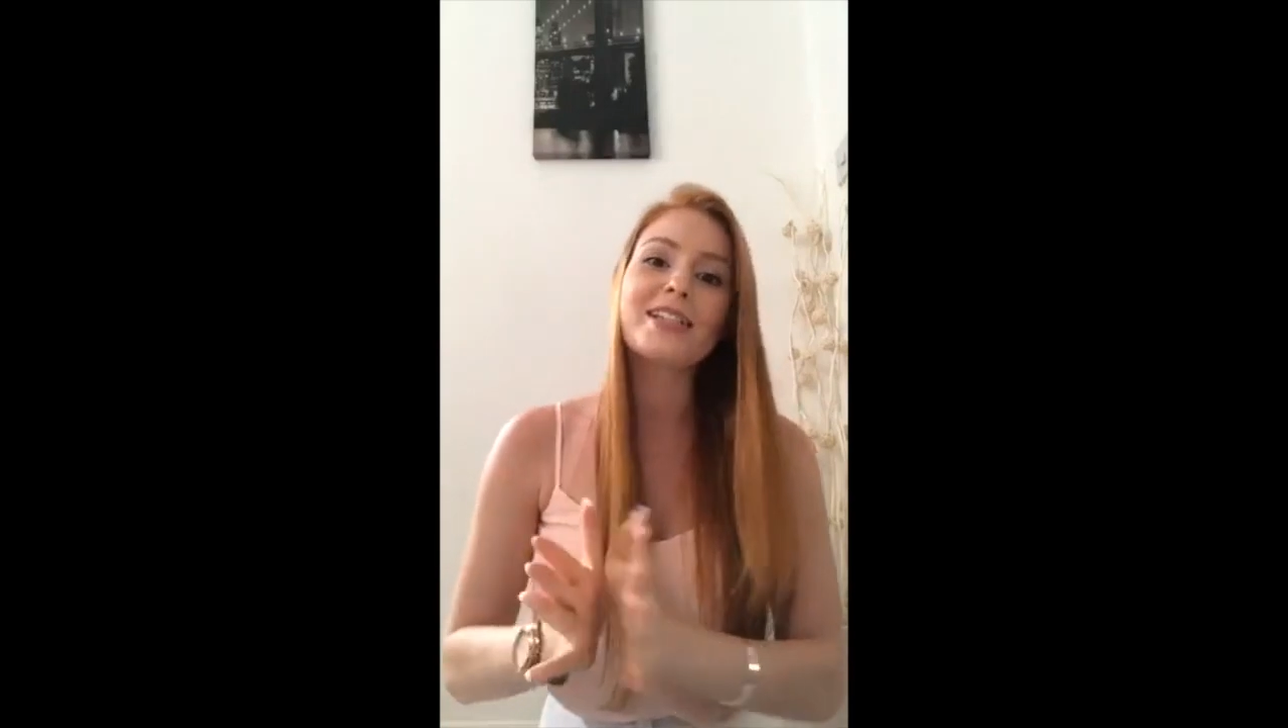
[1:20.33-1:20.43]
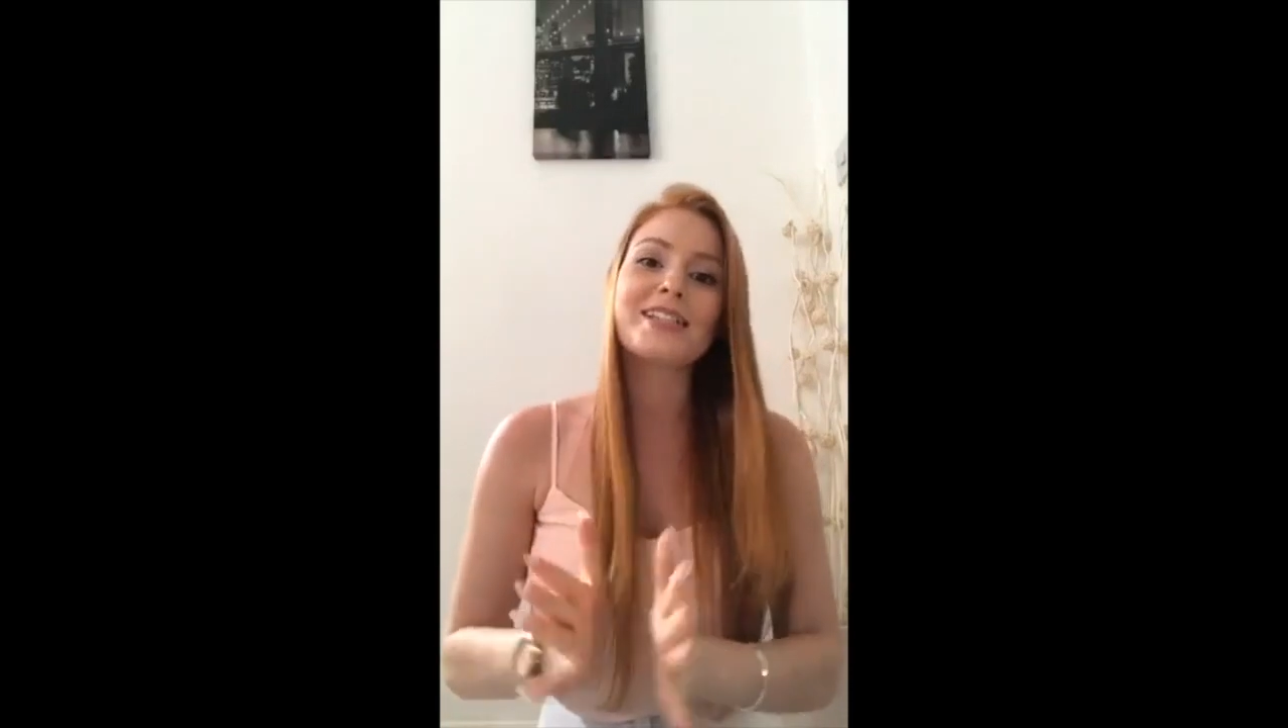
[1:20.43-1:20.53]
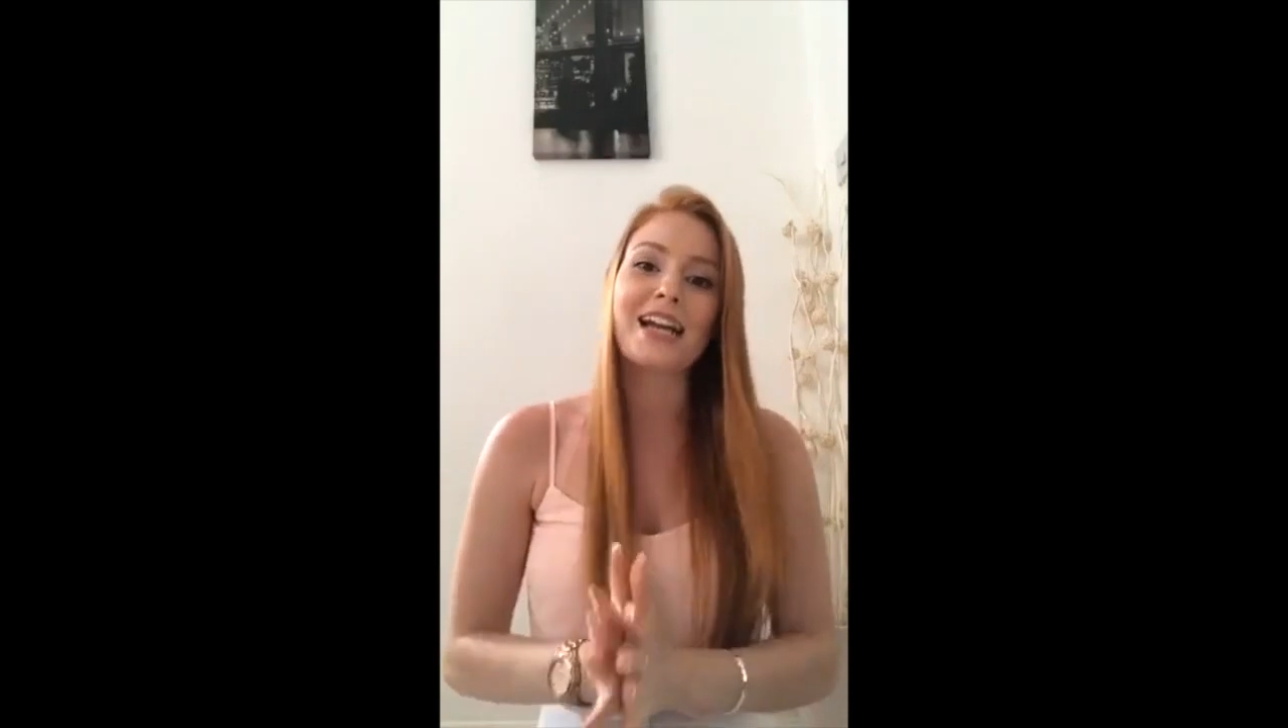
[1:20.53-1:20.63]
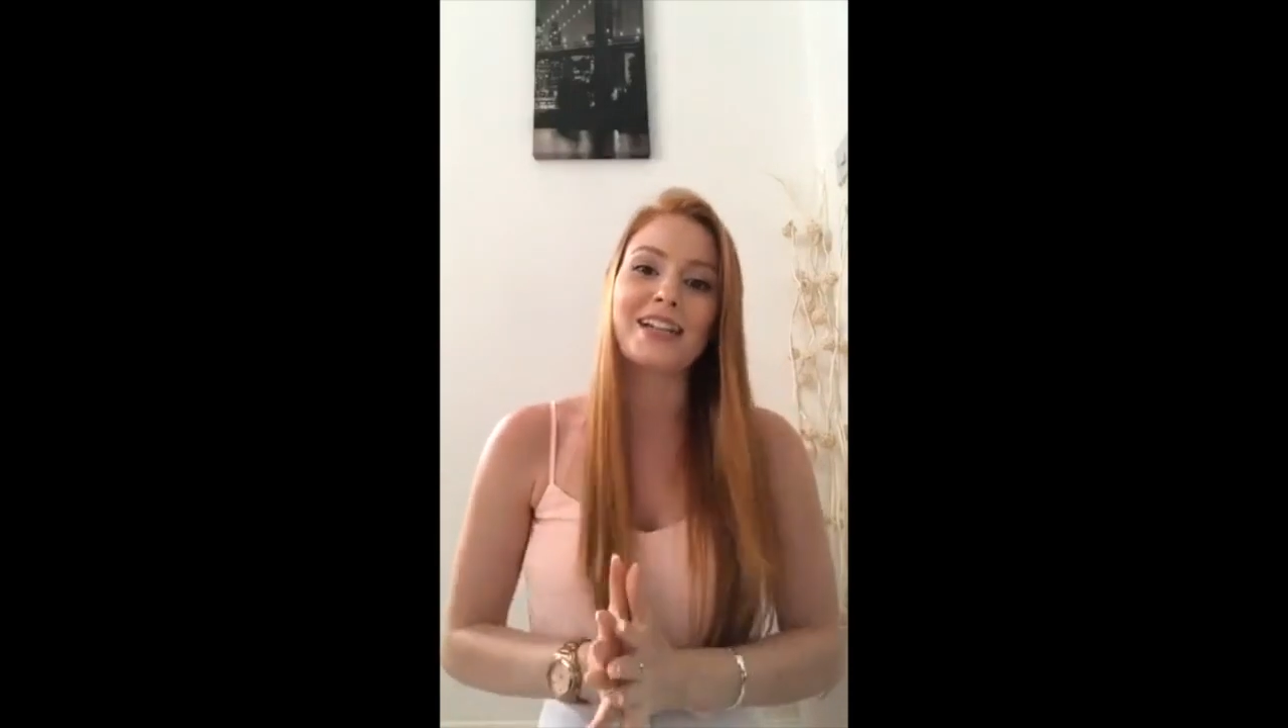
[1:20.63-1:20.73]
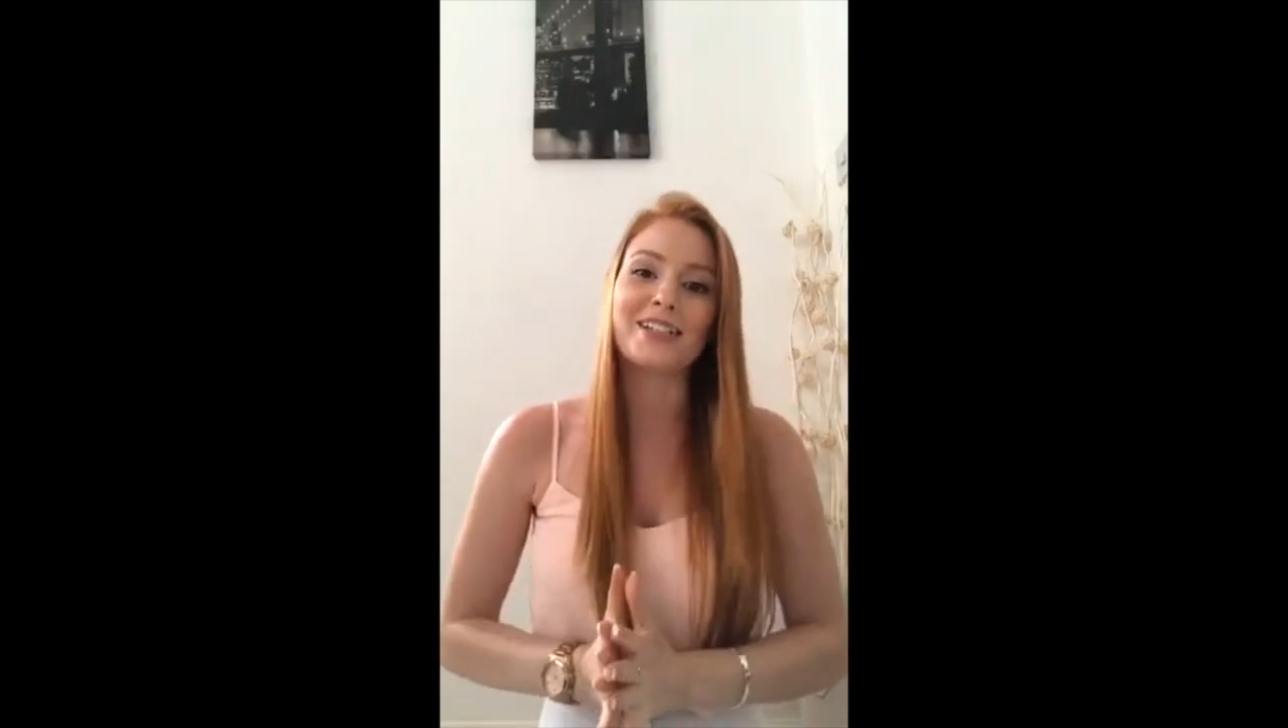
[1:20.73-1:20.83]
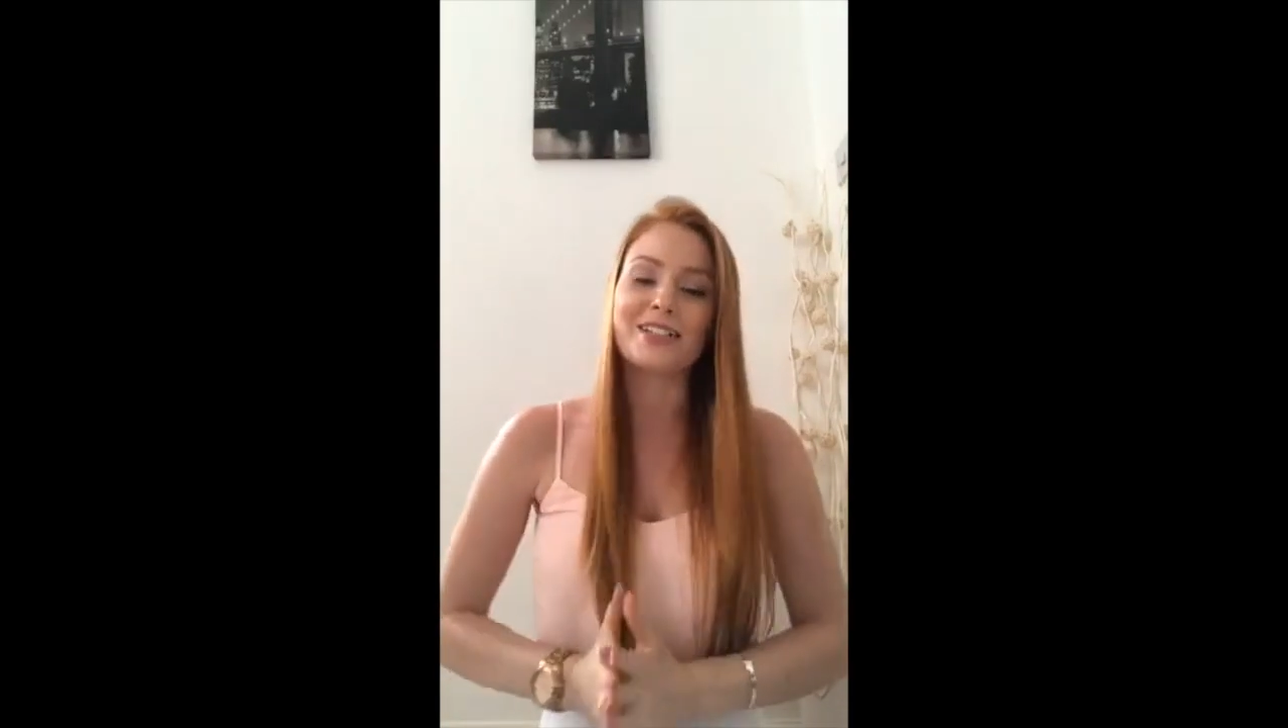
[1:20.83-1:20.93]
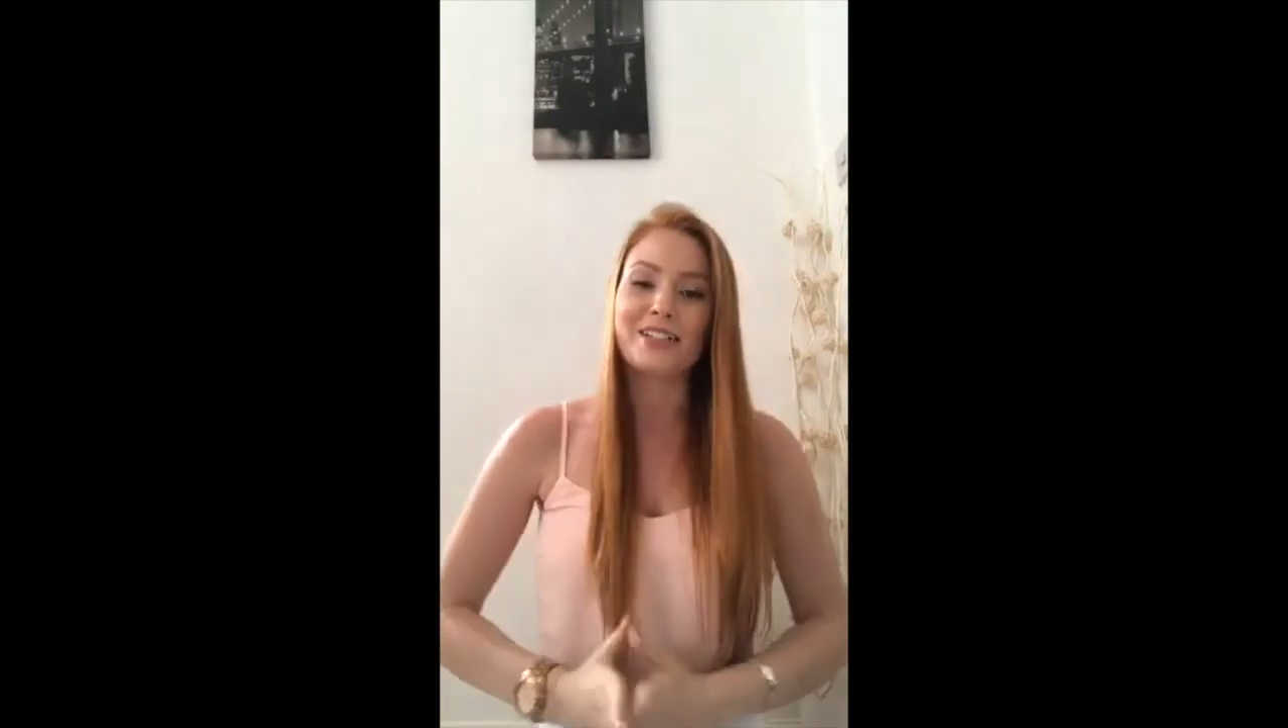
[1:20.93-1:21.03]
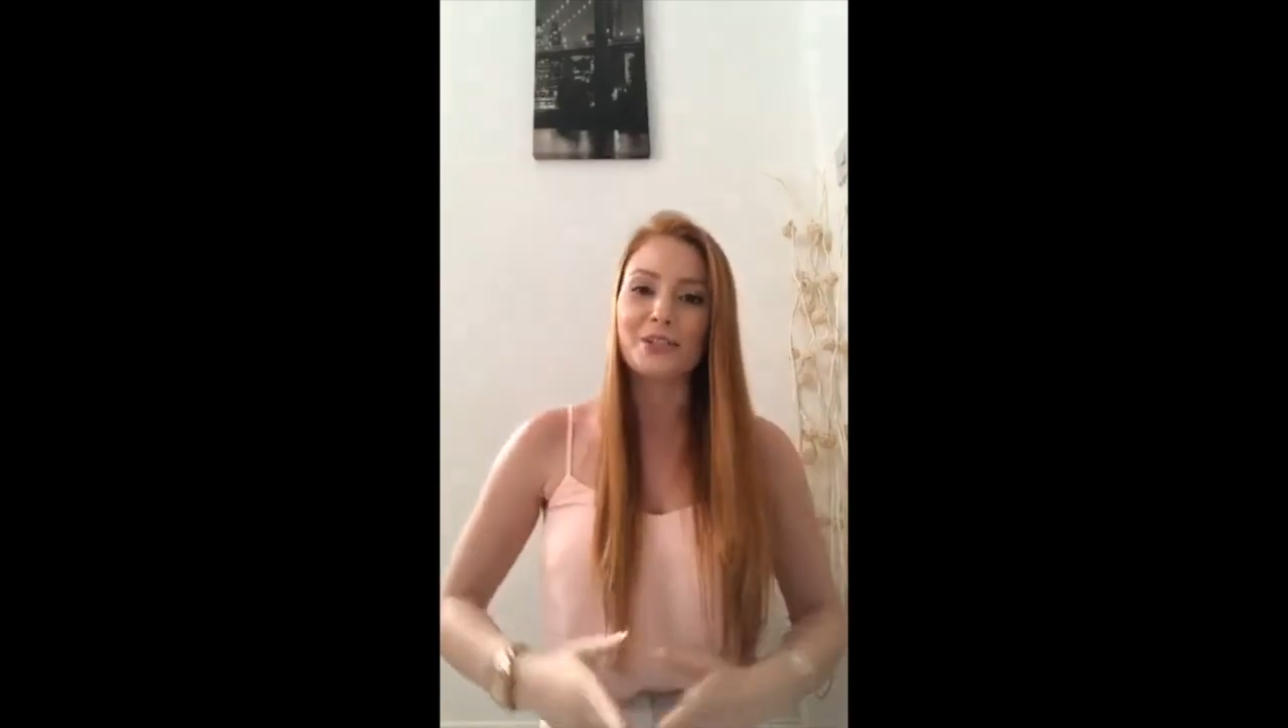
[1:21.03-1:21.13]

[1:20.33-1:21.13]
standards